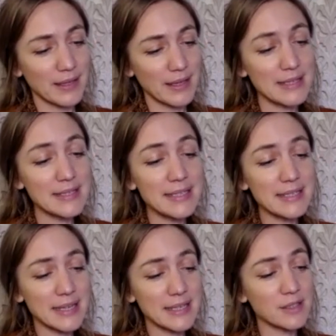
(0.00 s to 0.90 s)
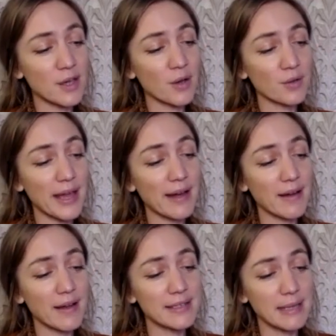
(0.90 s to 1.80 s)
It is as though they are
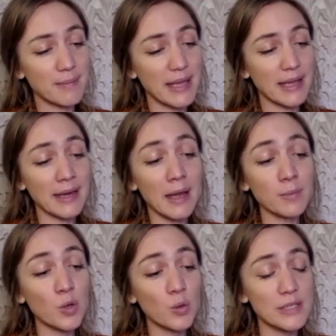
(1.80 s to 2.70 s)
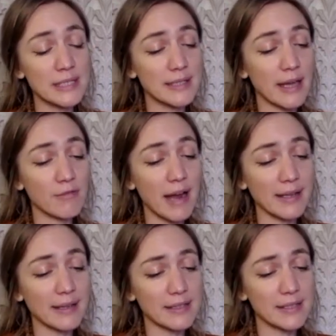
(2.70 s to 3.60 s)
herding me, and I am caught into their
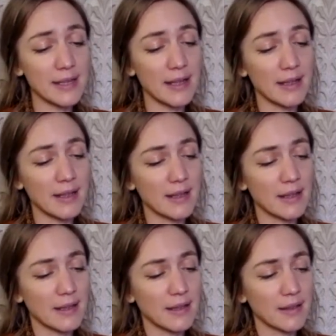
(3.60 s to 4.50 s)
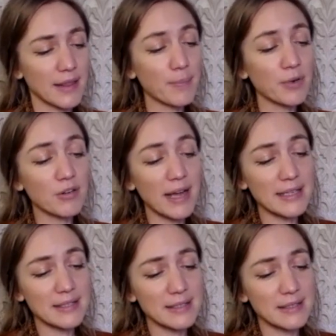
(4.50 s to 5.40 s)
ranks. They
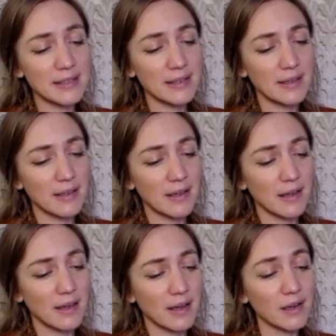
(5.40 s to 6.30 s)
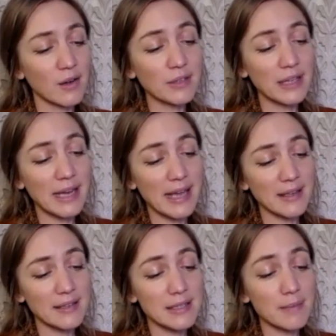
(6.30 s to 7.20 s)
progress along the
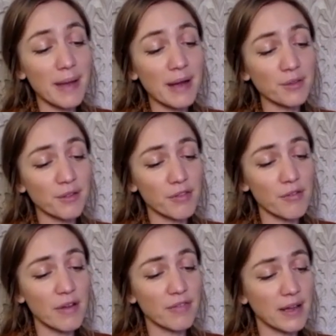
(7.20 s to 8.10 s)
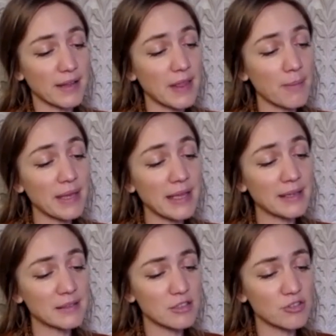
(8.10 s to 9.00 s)
lake to the mouth of the river, and they
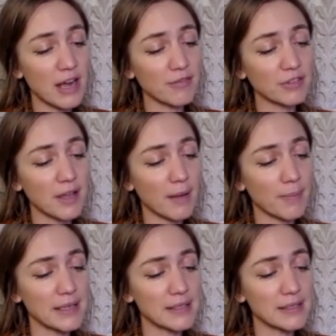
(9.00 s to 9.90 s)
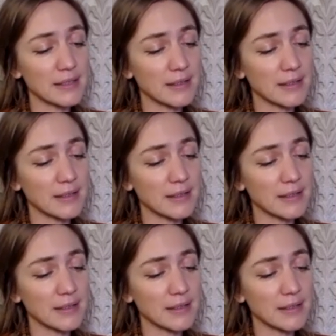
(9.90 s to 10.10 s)
begin to travel up it.